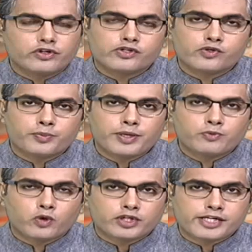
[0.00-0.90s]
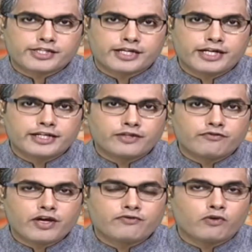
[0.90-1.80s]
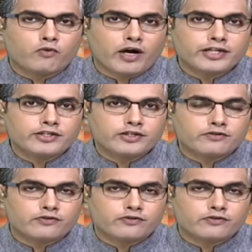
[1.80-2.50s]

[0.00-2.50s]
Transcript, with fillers: The Supreme Court has cleared the way for widening